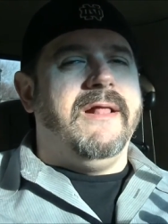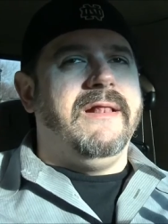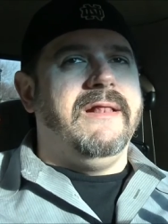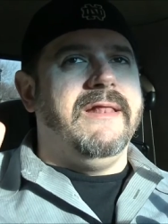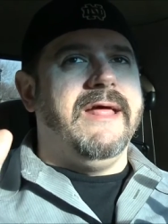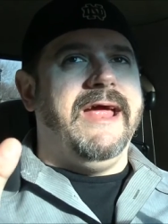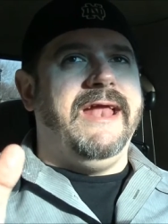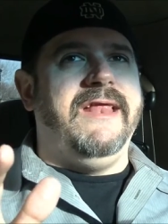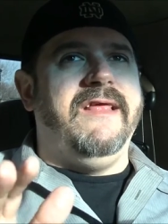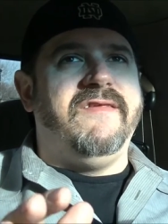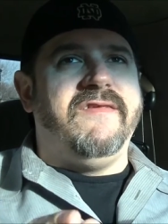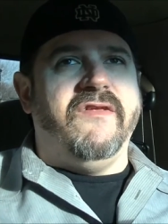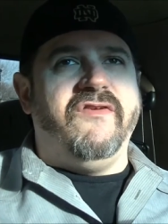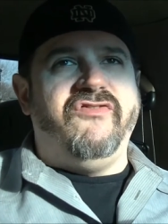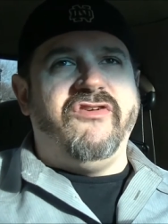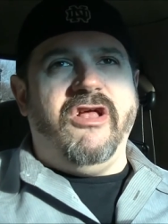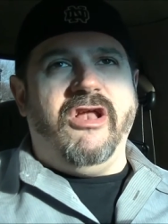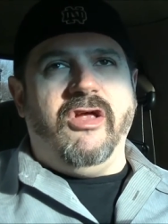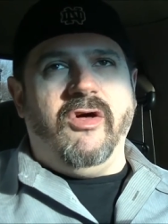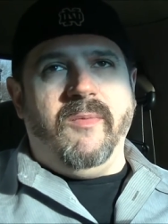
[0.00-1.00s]
Ladies and
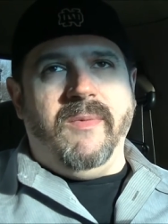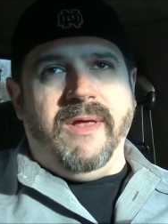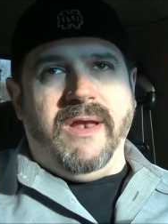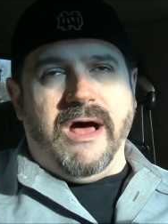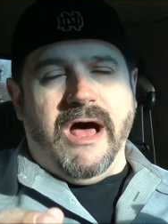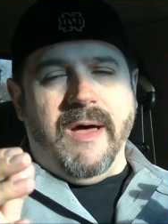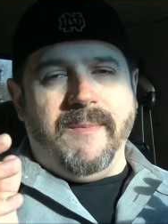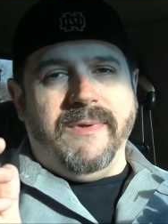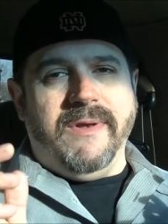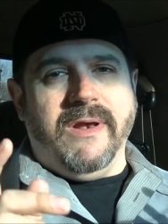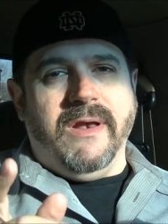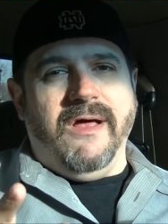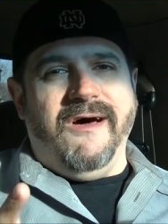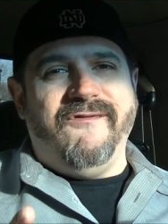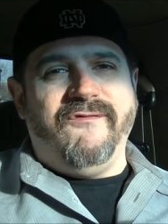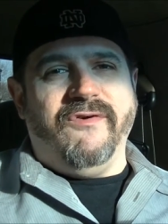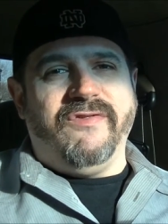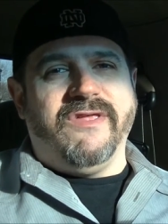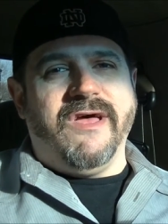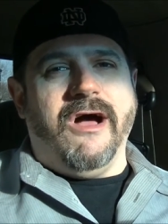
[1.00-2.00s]
gentlemen, I'm in
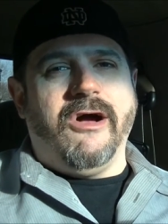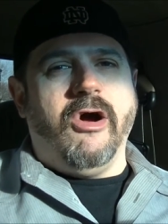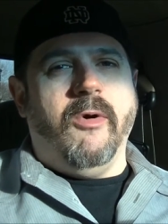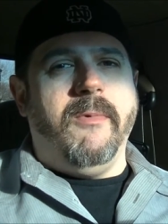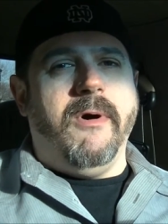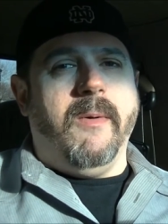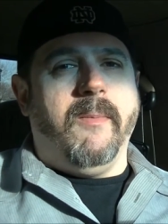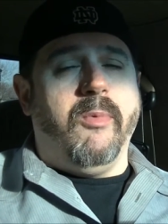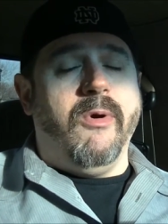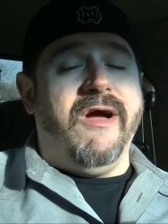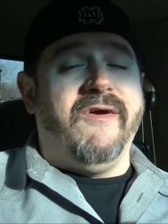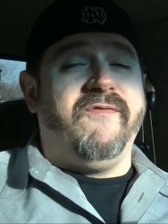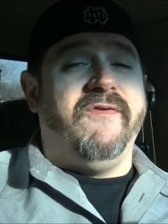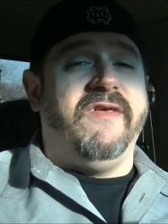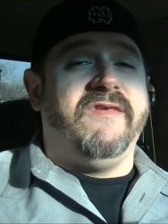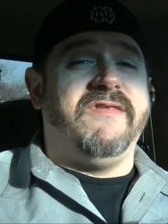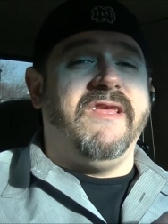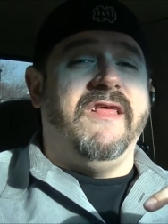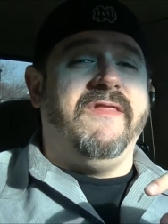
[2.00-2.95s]
love with Taco Bell breakfast,